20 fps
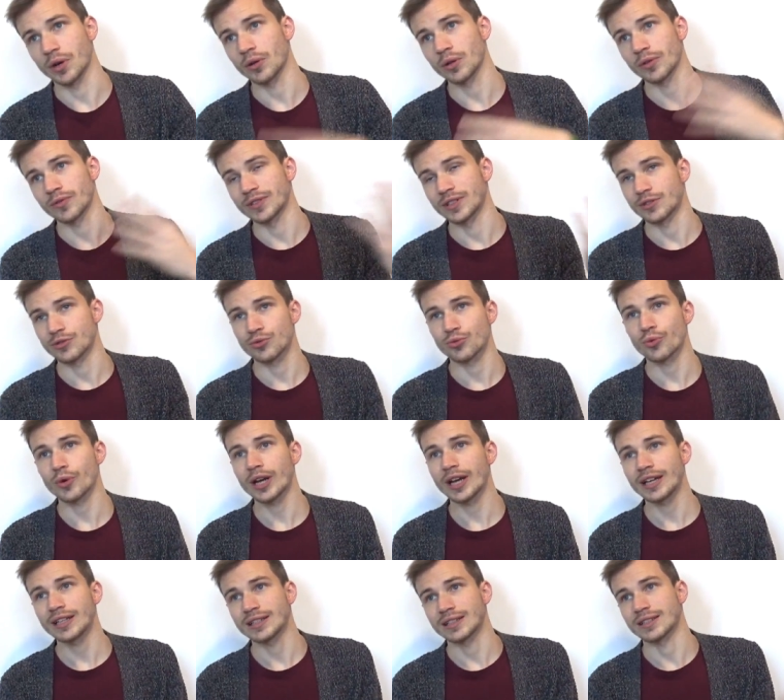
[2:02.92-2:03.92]
all of this
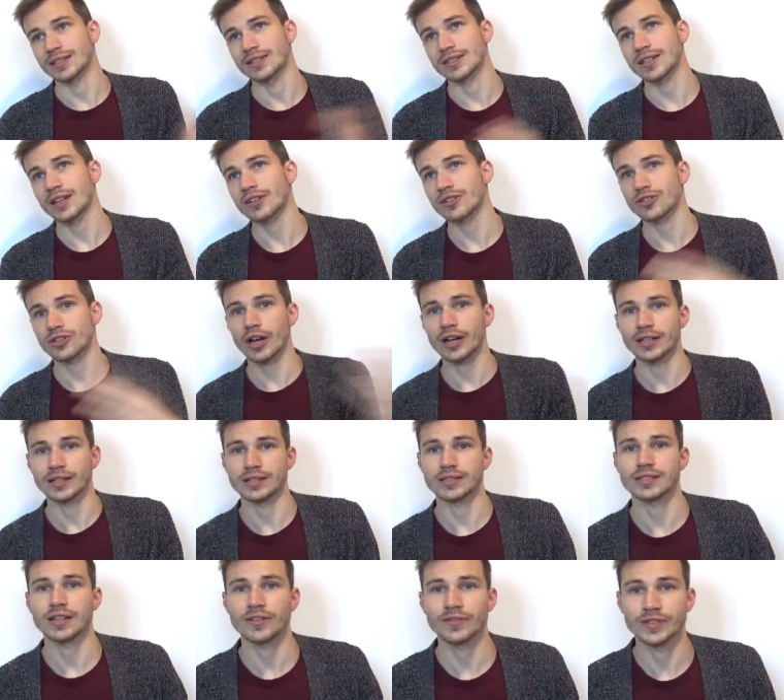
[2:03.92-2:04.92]
rain and sunshine
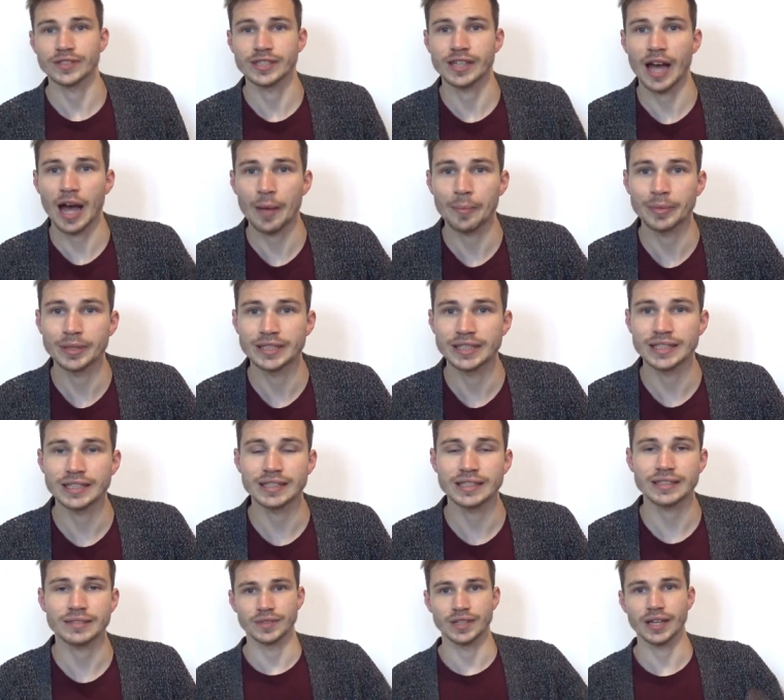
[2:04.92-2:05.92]
and stuff is
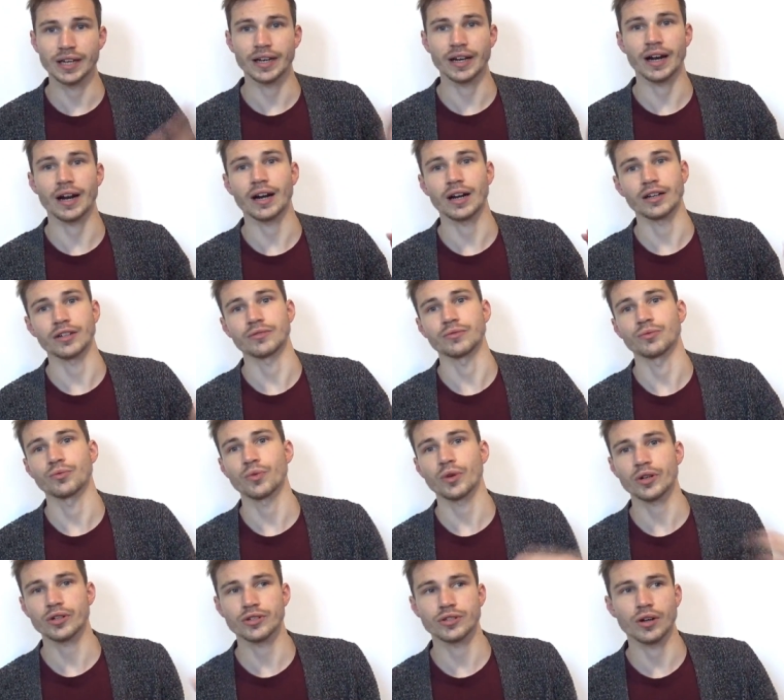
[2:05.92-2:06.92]
happening, they are
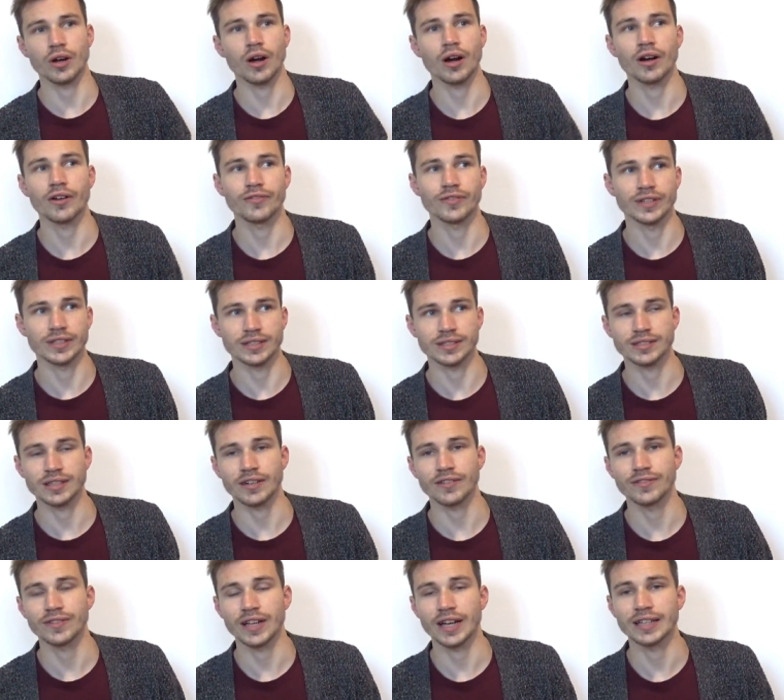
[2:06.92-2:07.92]
washed off and
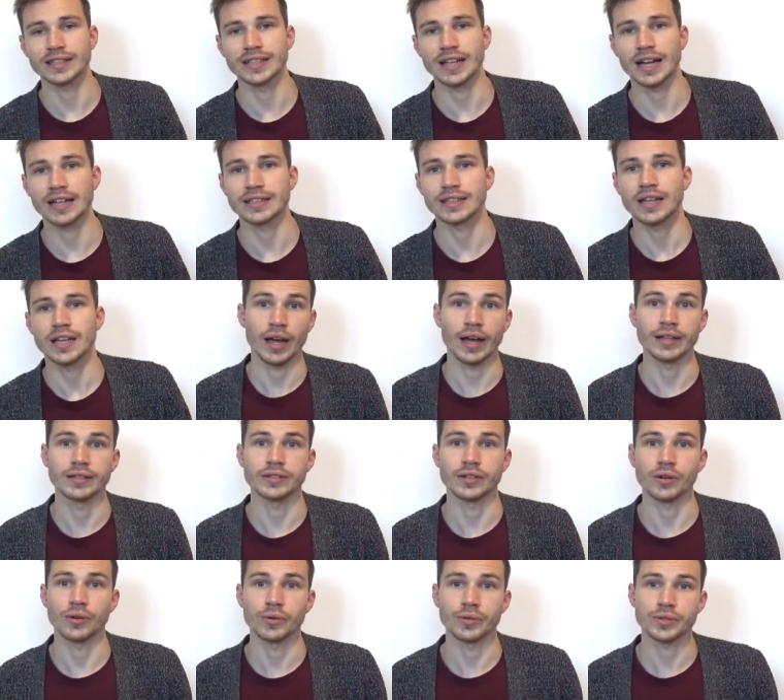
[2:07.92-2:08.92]
stuff like that,
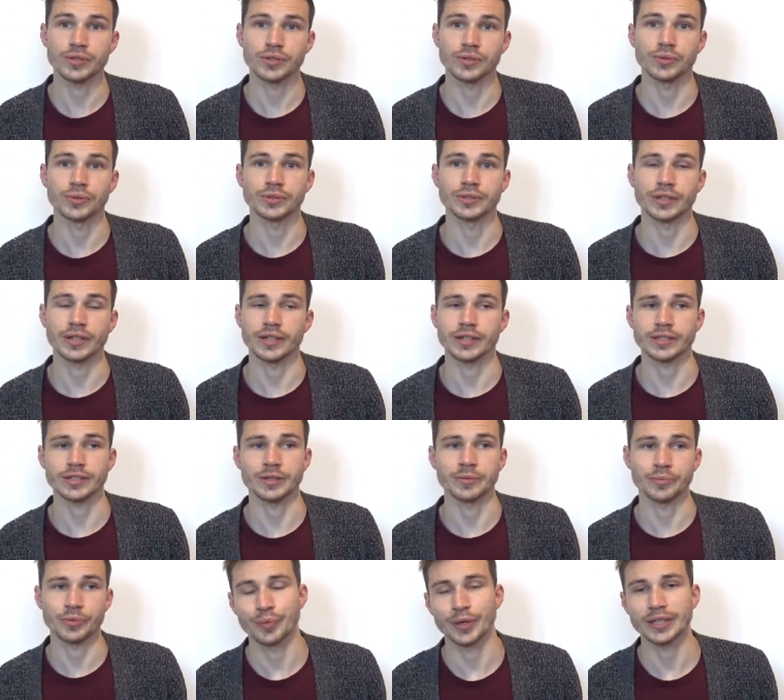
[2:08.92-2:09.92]
and also there are
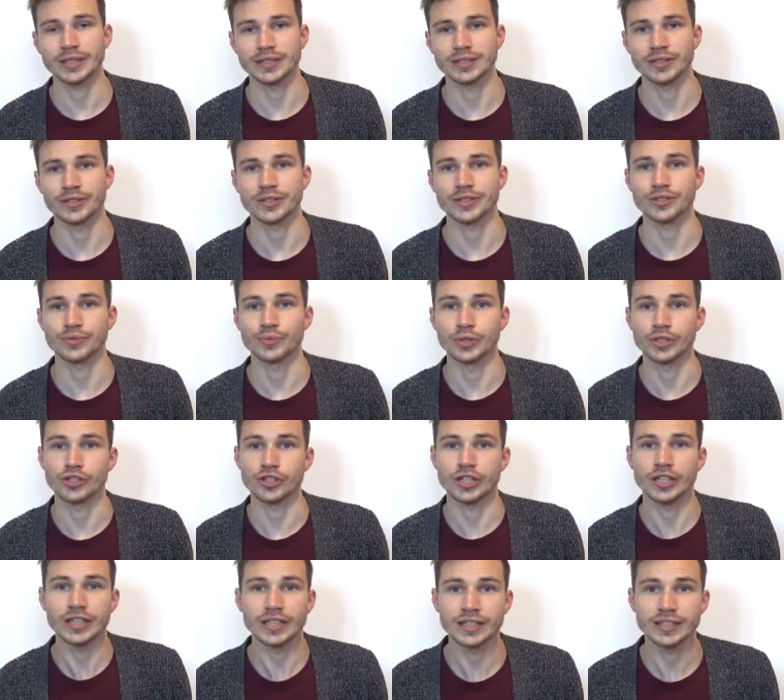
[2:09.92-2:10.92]
some predators
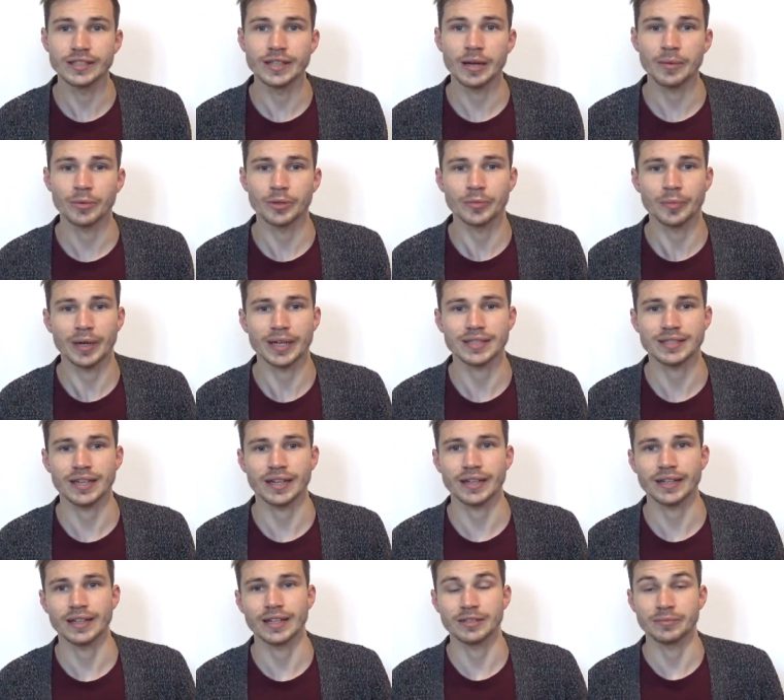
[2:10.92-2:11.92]
which eat them on my
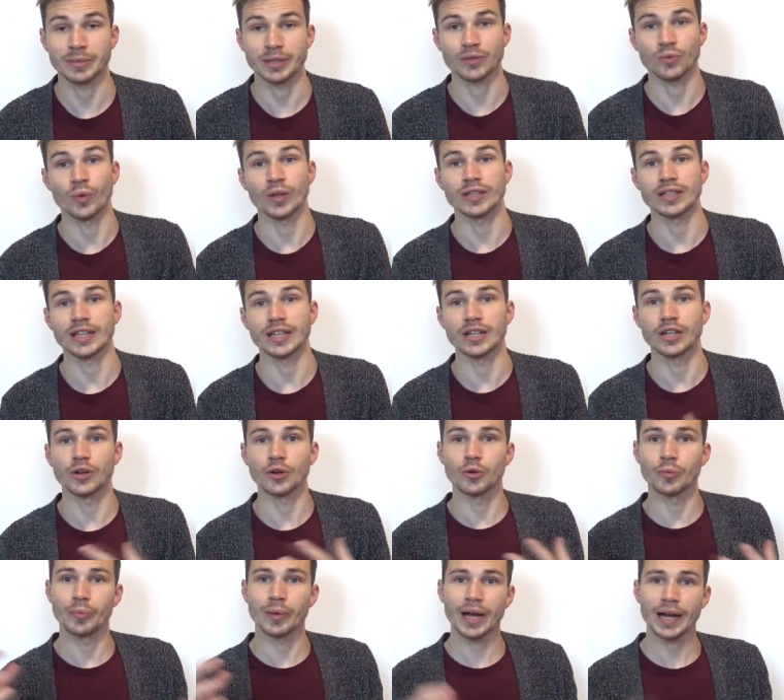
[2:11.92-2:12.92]
succulent. But when they
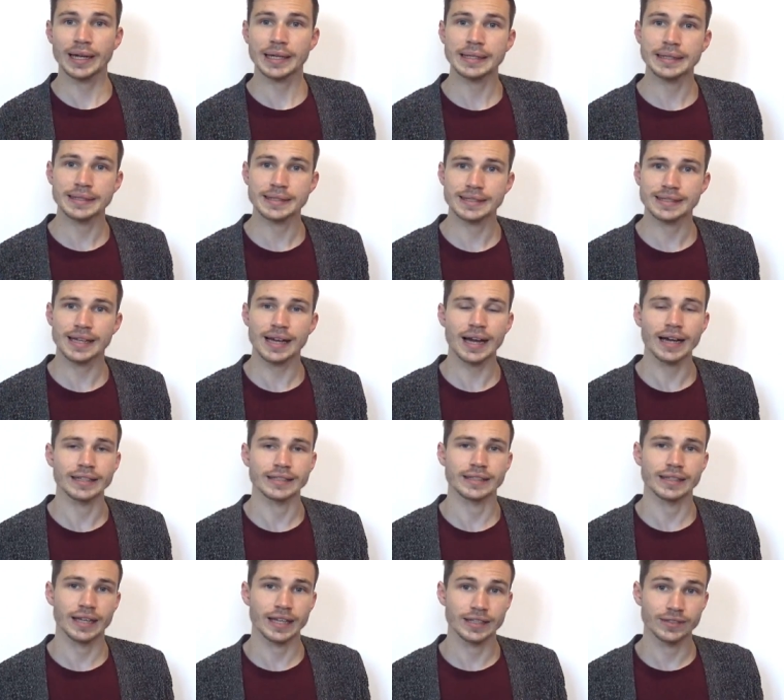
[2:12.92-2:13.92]
go back
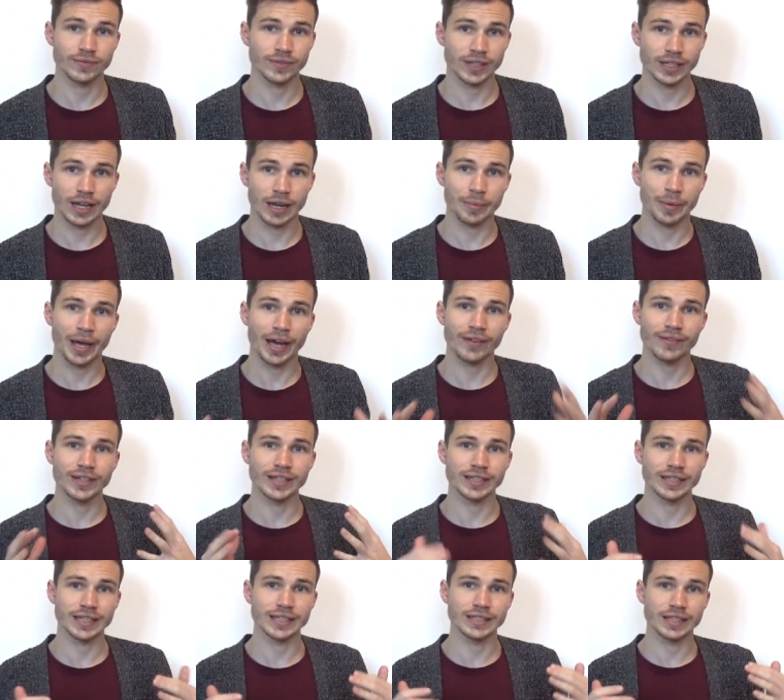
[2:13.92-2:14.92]
inside and when I'm
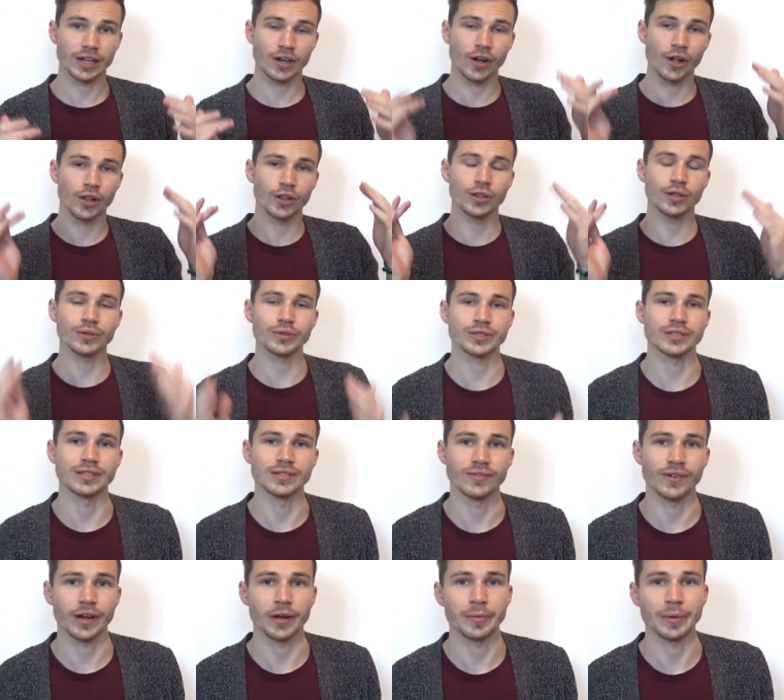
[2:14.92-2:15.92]
having in a closed
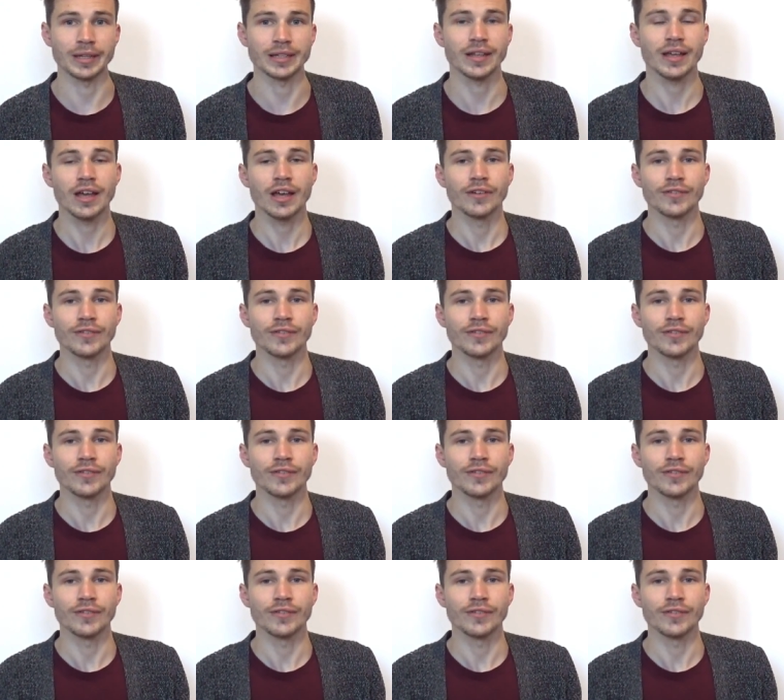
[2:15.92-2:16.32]
environment